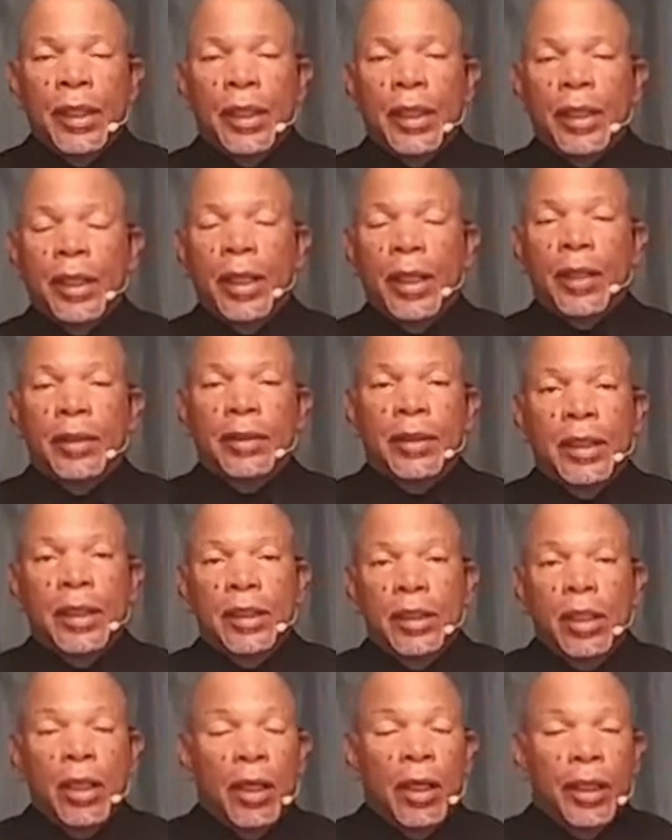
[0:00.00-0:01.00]
And I
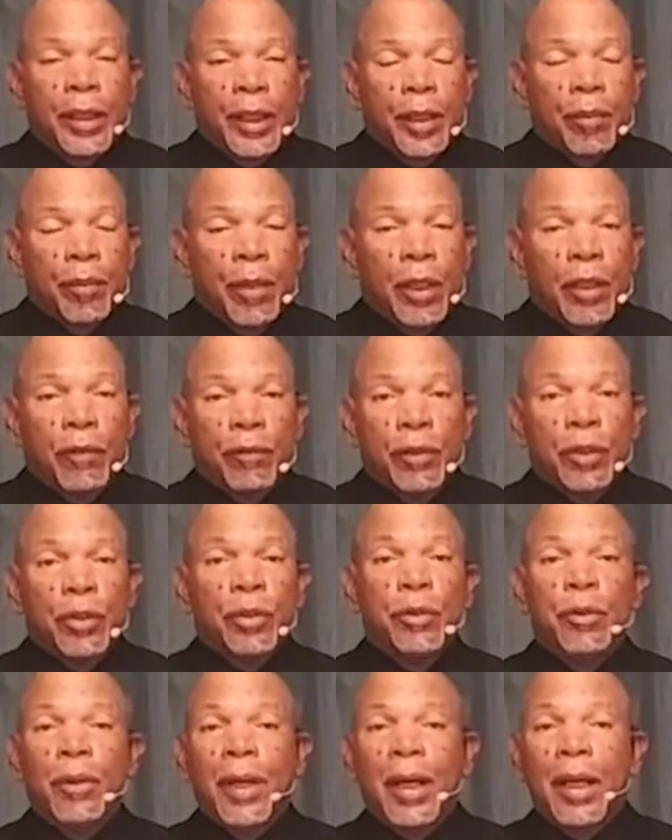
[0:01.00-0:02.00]
thank God, amen, for
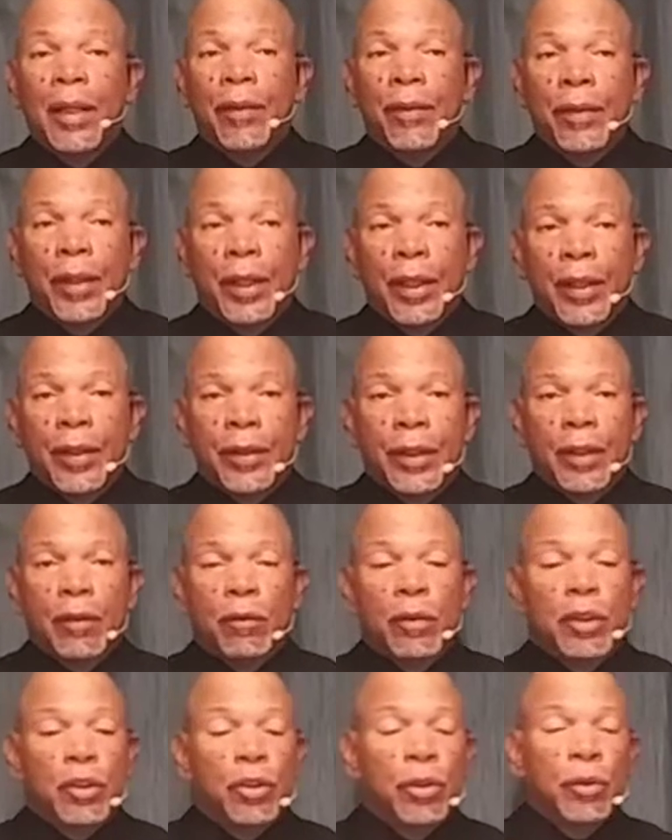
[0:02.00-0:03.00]
you out there that
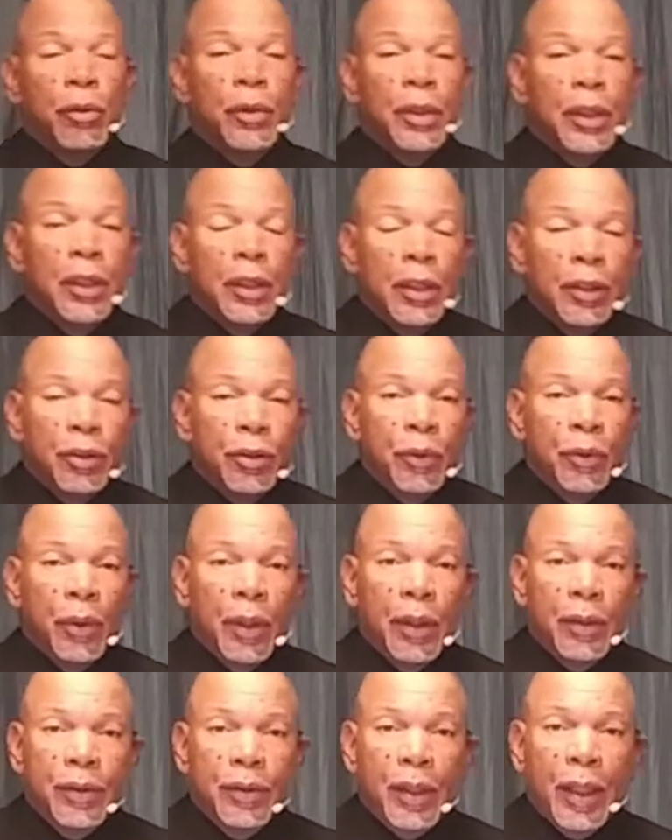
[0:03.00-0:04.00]
will tune in to
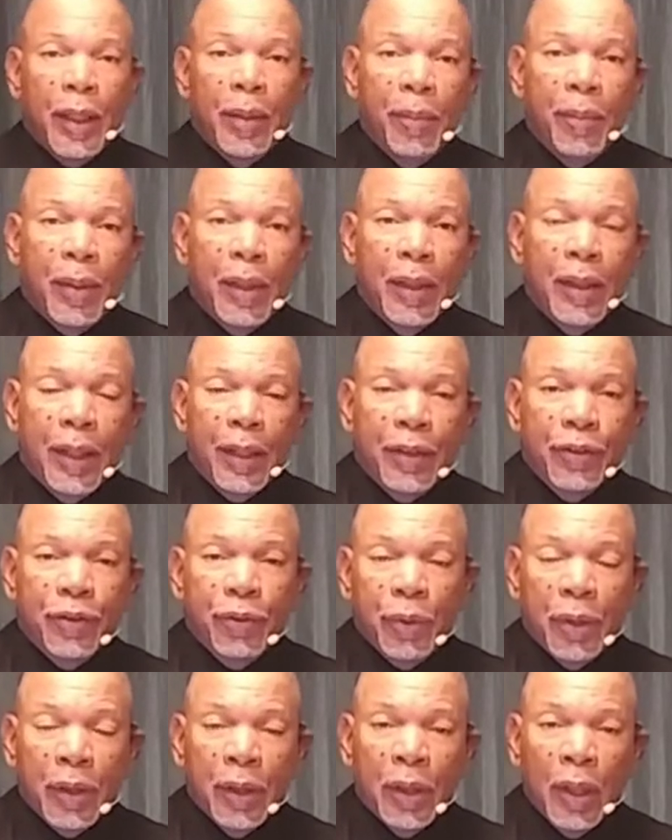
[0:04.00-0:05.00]
us, amen, as
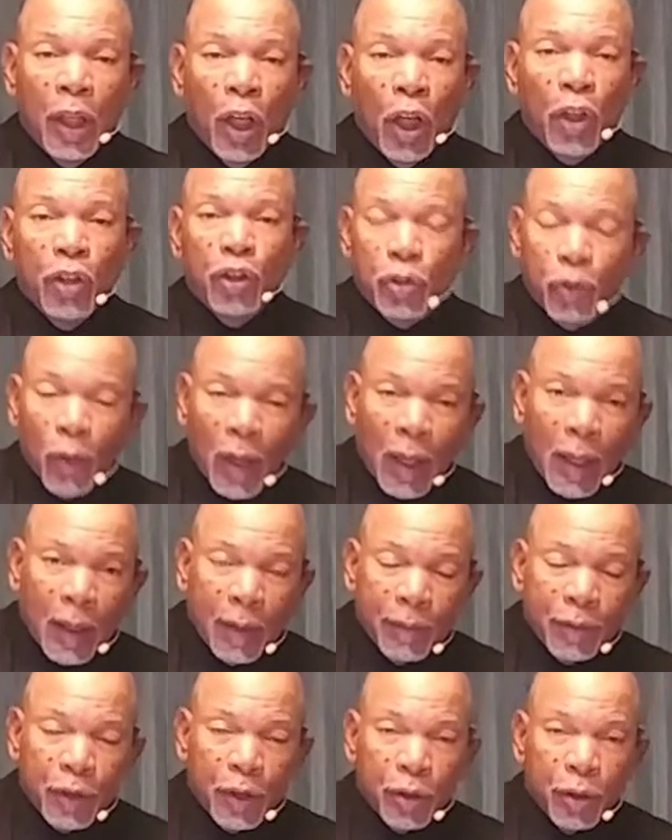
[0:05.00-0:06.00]
we
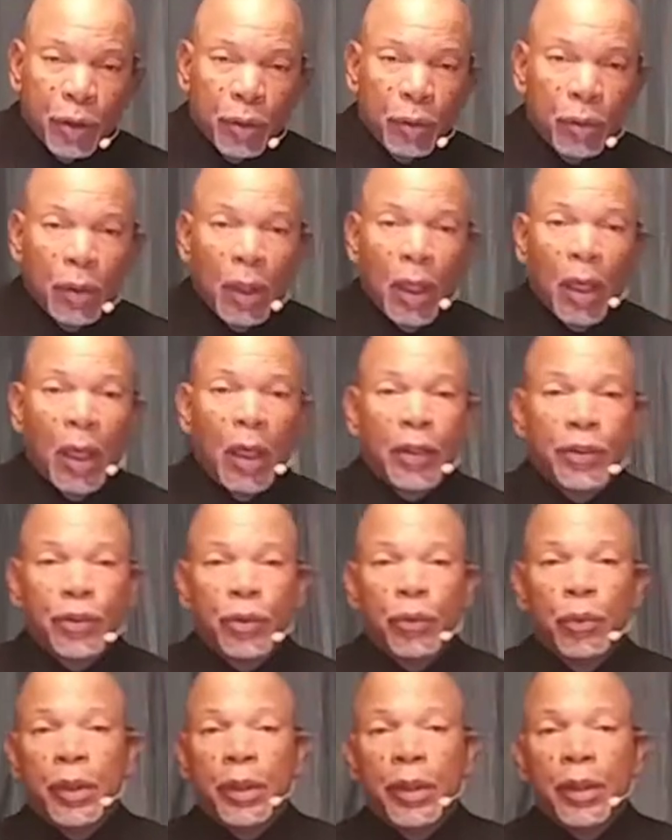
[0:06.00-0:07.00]
strive to do God's
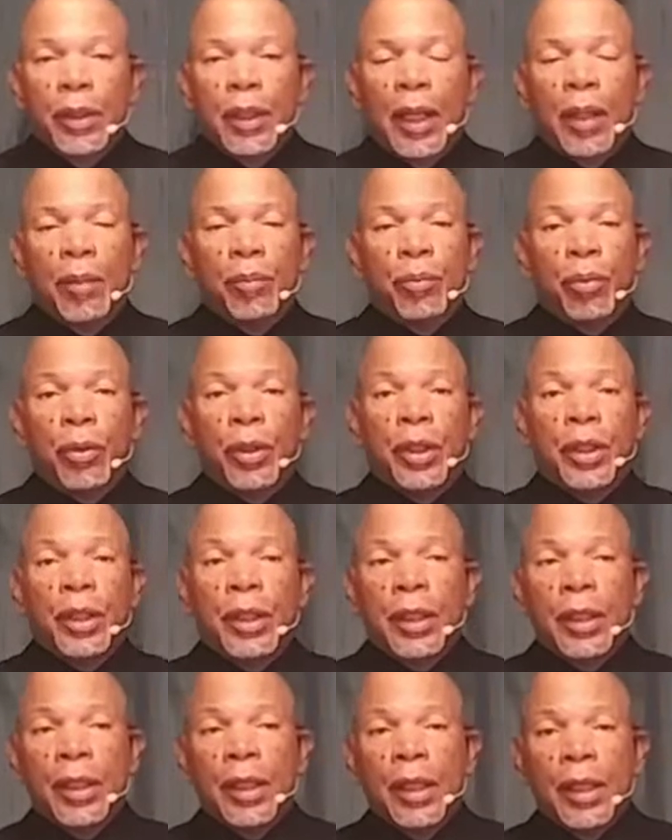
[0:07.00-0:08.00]
will. I
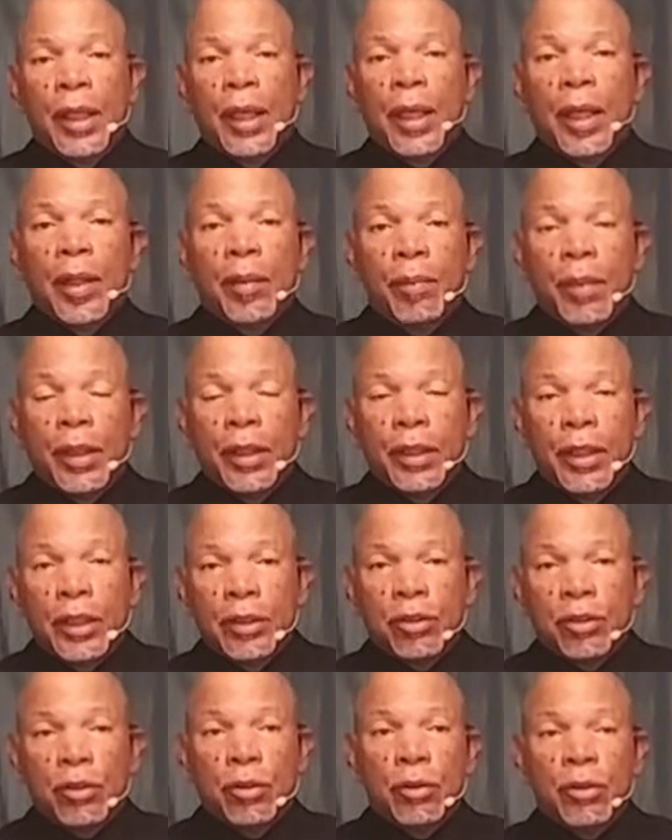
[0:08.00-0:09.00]
pray, amen,
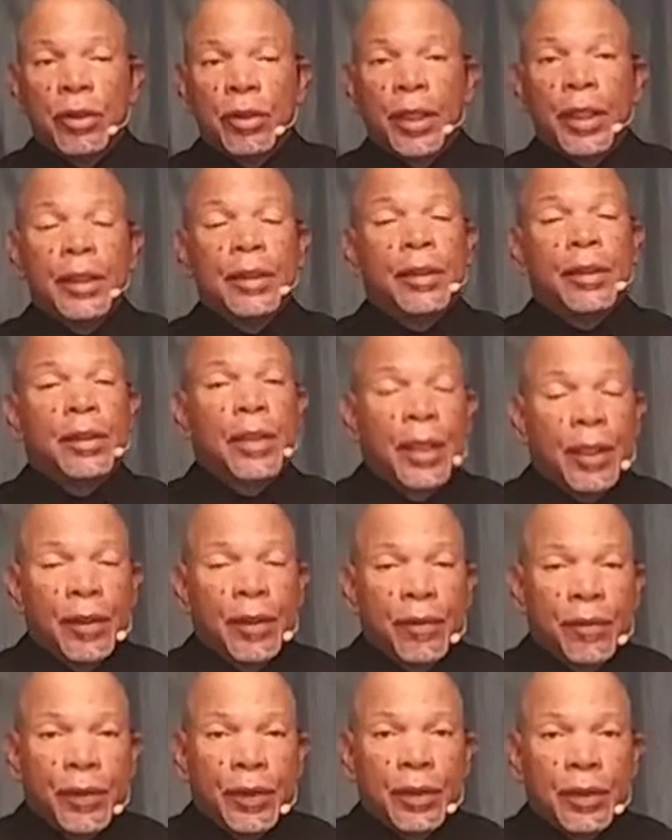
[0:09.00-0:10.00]
that you stay
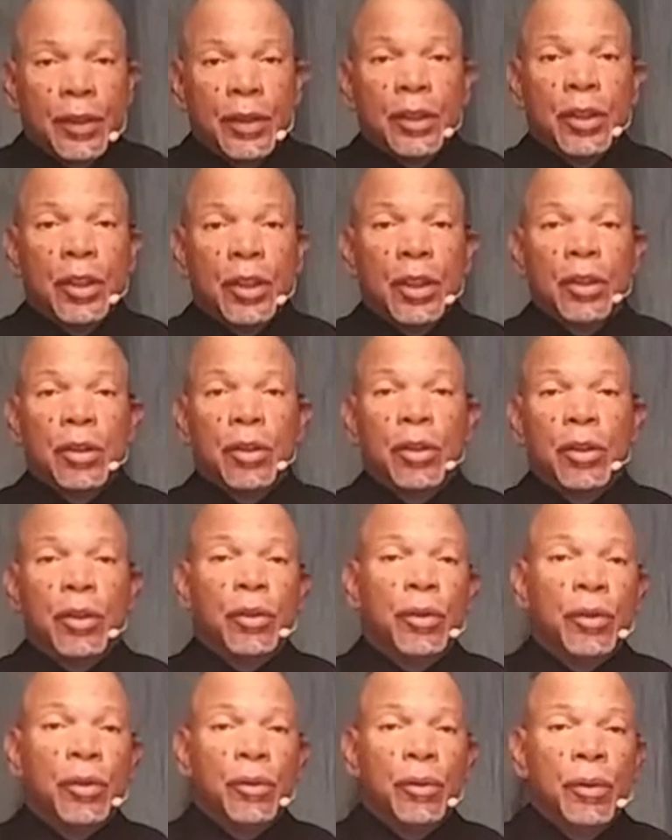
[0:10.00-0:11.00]
safe and continue to
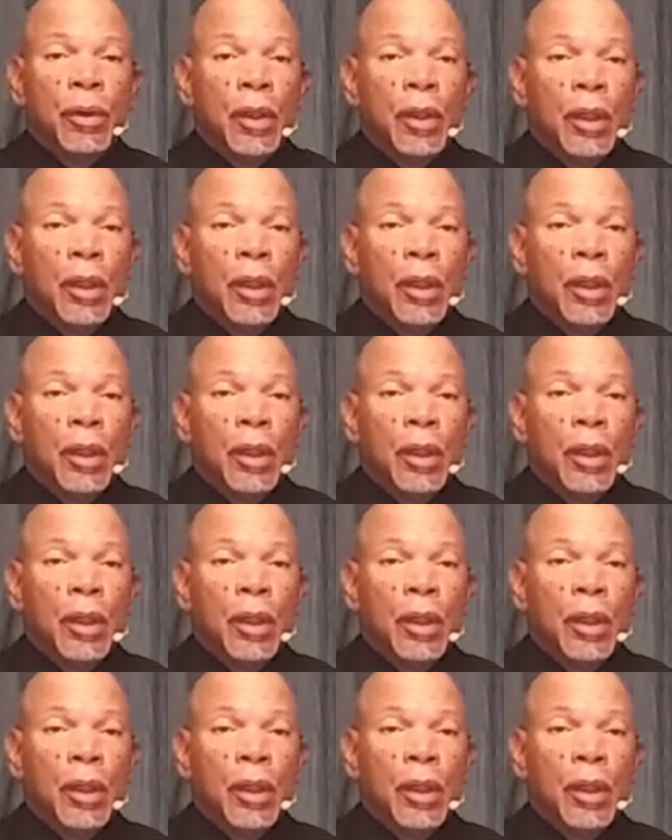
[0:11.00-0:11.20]
do